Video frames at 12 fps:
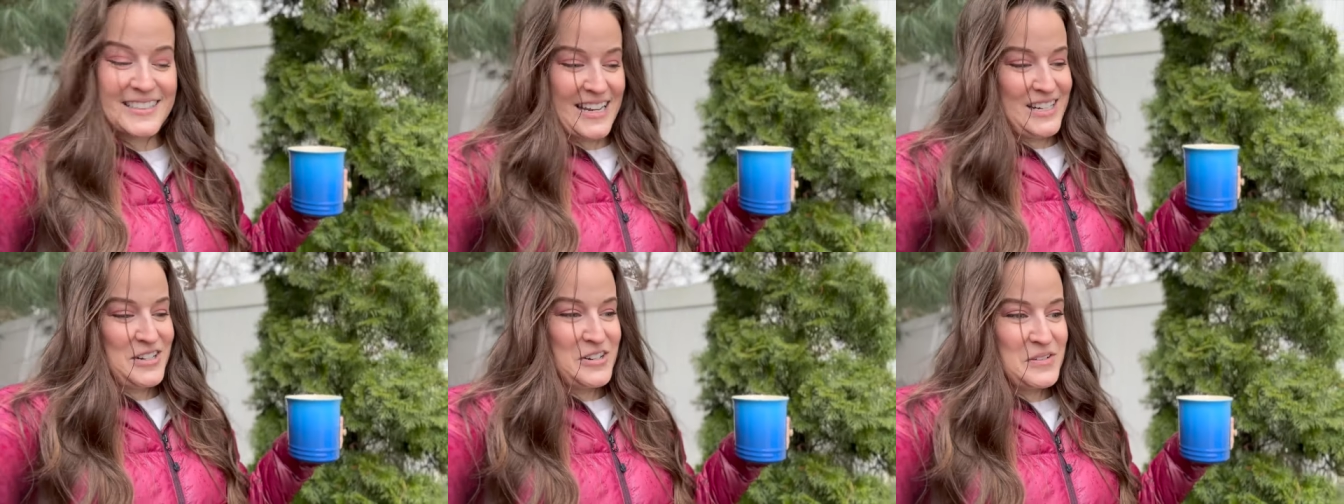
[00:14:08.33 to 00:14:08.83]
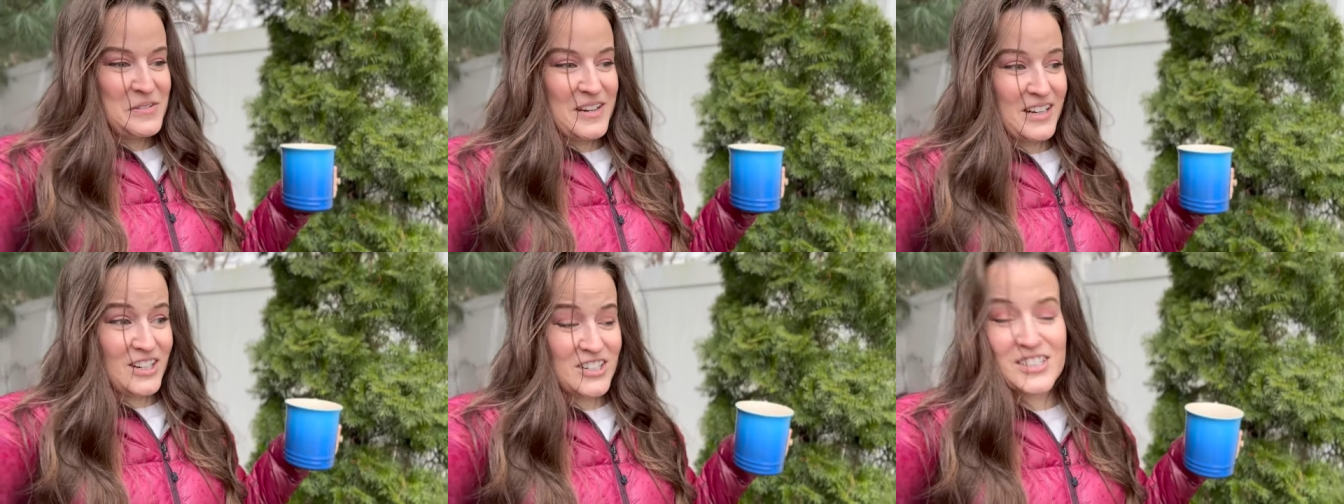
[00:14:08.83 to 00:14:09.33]
I know we
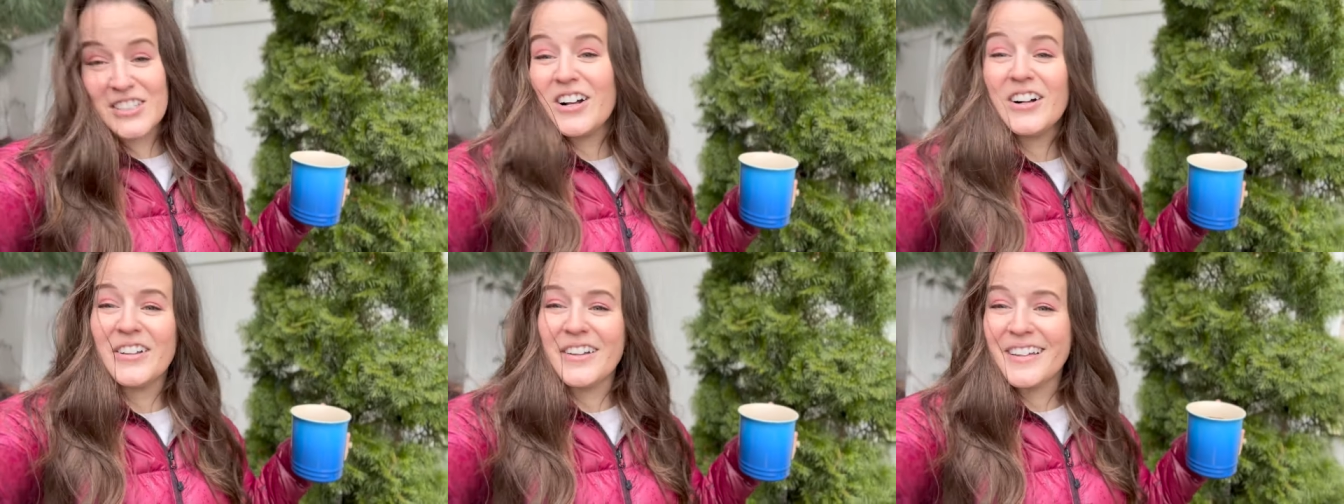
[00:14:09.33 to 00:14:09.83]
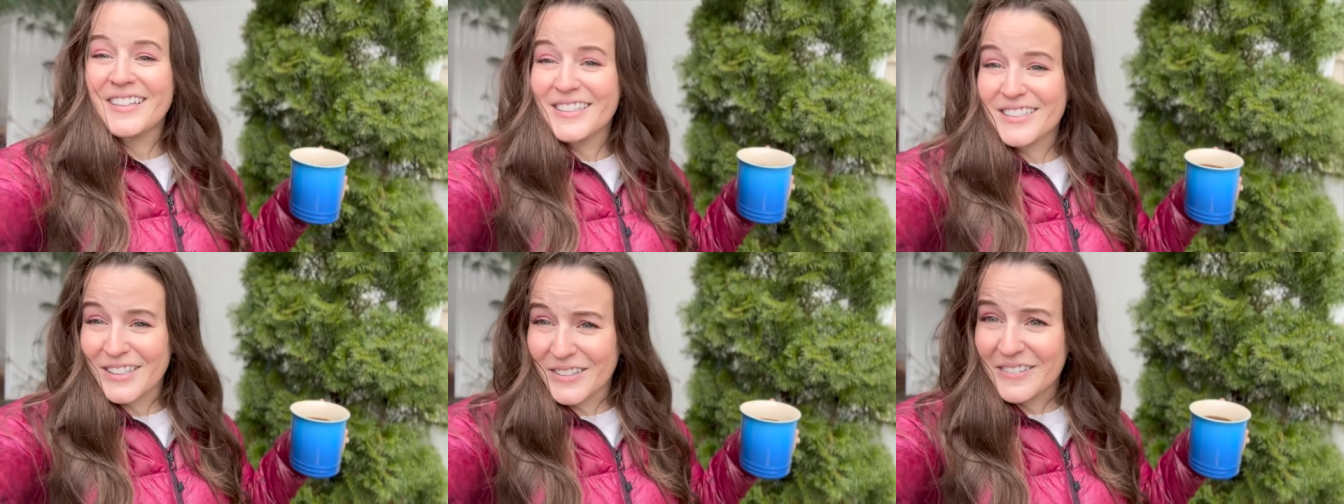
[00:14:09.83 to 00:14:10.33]
are just all
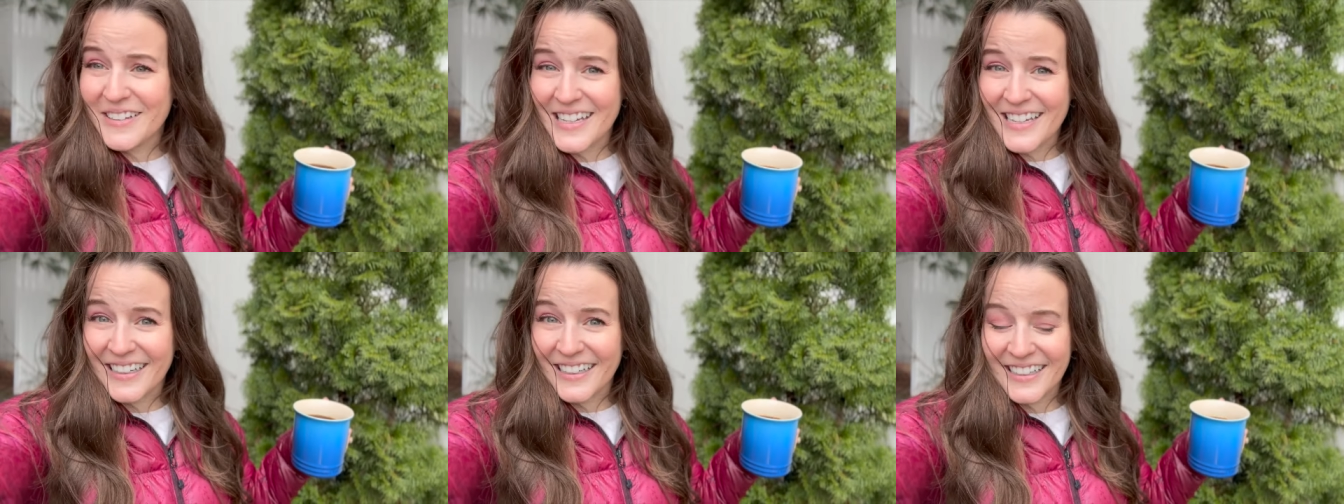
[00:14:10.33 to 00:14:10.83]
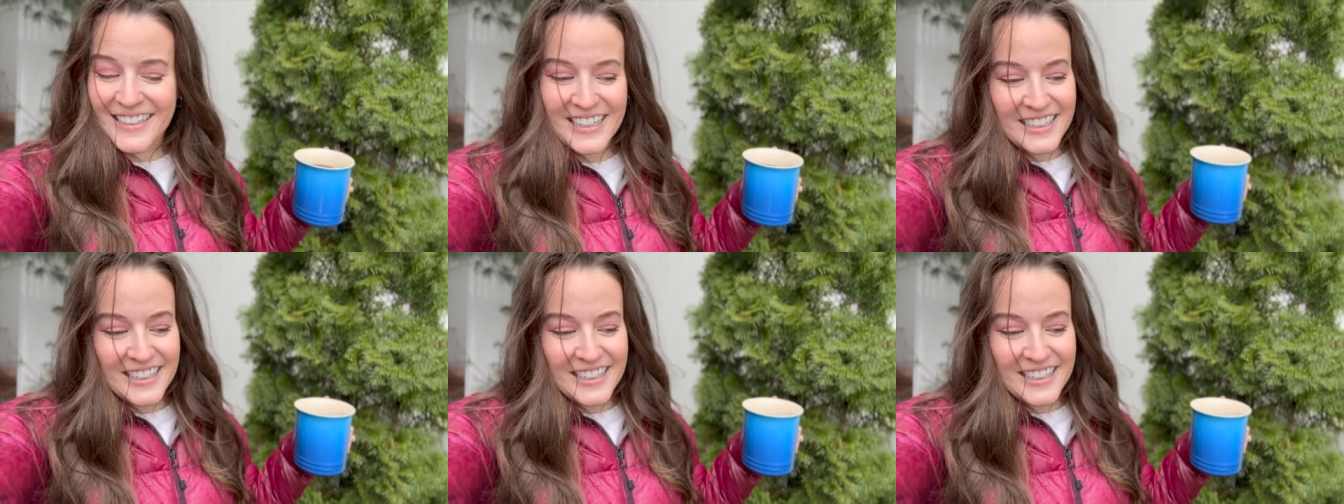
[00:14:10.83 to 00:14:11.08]
so eager.